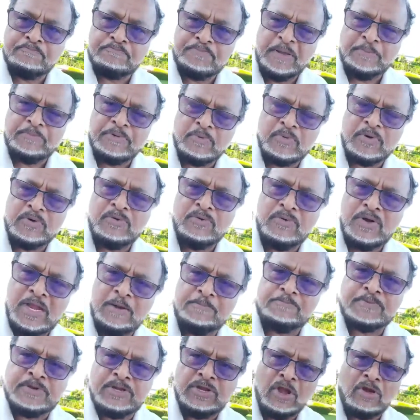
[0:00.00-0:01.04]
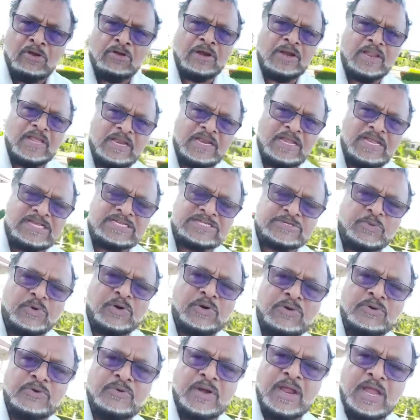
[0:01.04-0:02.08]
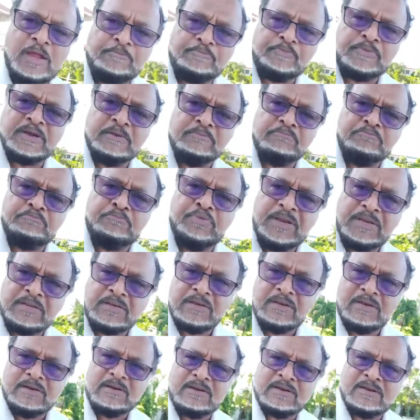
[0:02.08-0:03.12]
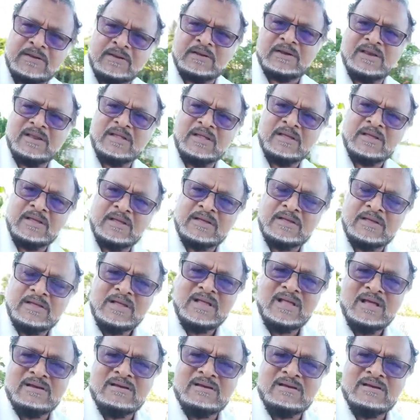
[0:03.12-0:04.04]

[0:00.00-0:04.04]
People were raped, young ladies were raped and beaten and